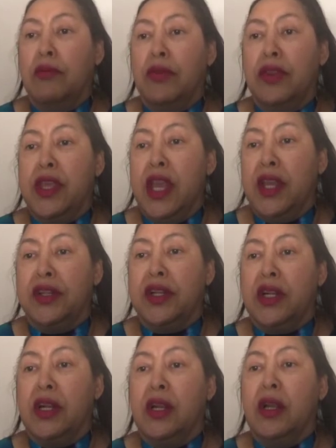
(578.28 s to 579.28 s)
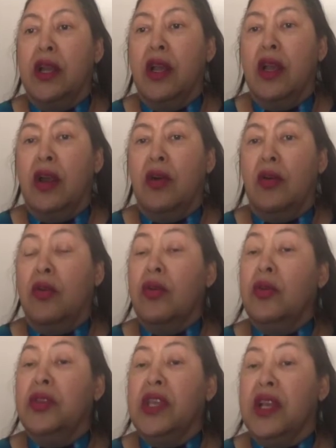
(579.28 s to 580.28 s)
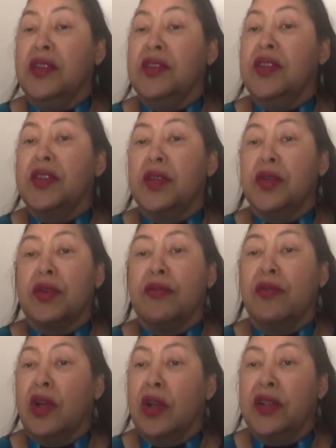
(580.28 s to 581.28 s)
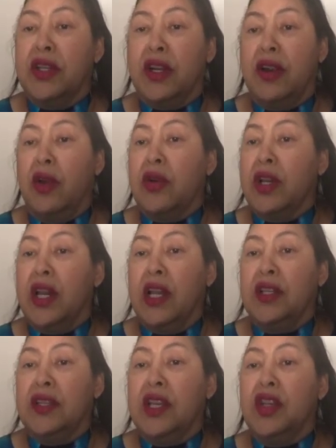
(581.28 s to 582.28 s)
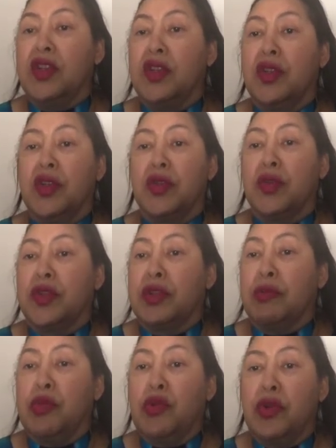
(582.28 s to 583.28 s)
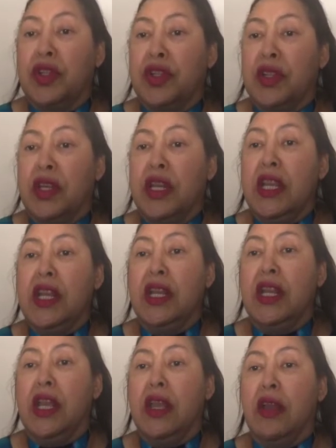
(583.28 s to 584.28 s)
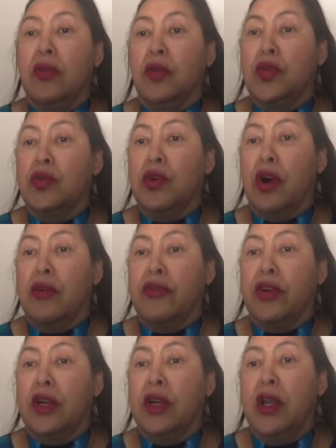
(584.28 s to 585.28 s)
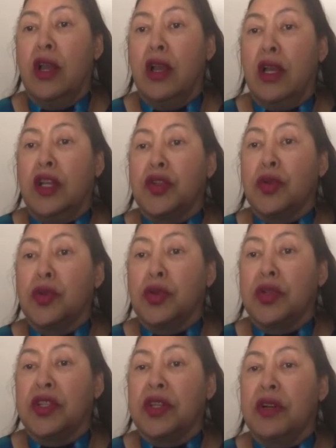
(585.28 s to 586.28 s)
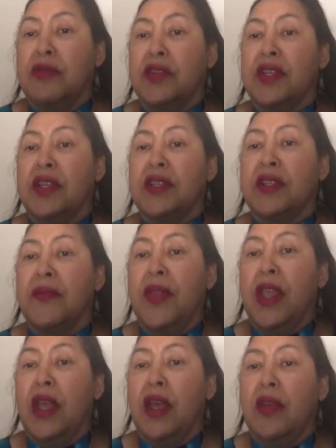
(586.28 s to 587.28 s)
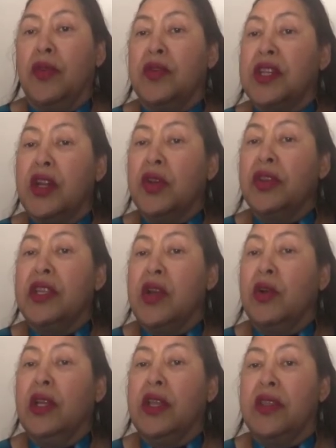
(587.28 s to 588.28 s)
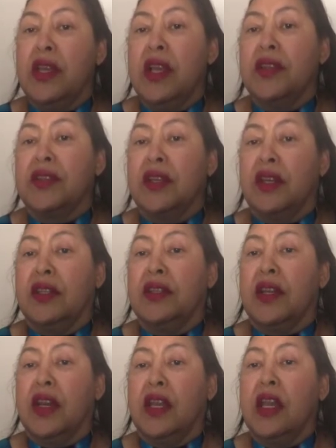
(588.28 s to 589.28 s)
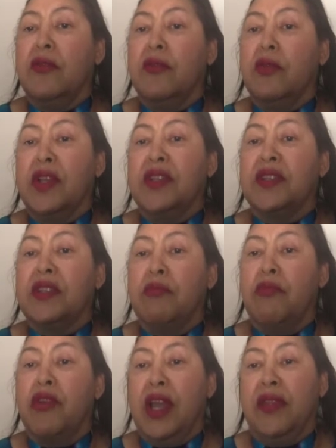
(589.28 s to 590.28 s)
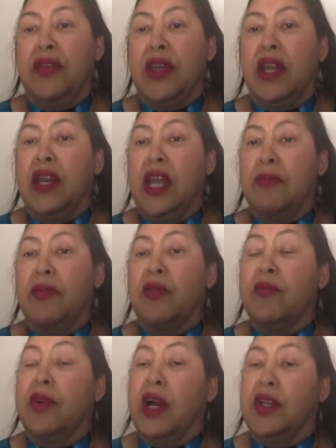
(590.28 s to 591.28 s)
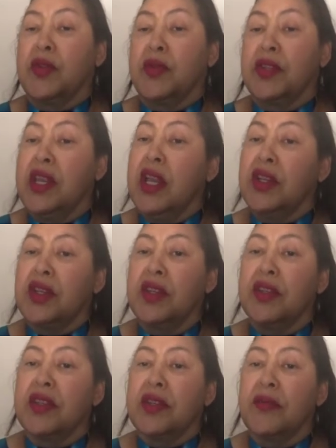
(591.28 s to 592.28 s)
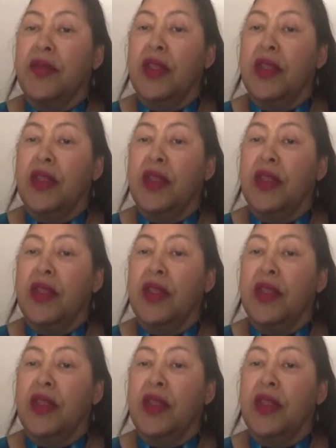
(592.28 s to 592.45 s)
theater, or the existence of voluntary organizations to support the needy or to offer social services, those are not the only things that influence the breadth and depth of our associations.